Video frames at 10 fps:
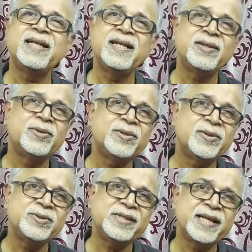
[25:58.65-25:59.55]
and they go
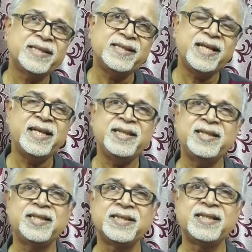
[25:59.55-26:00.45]
through sex
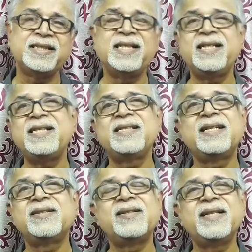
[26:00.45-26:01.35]
change surgeries
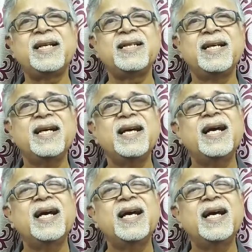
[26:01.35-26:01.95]
and all that.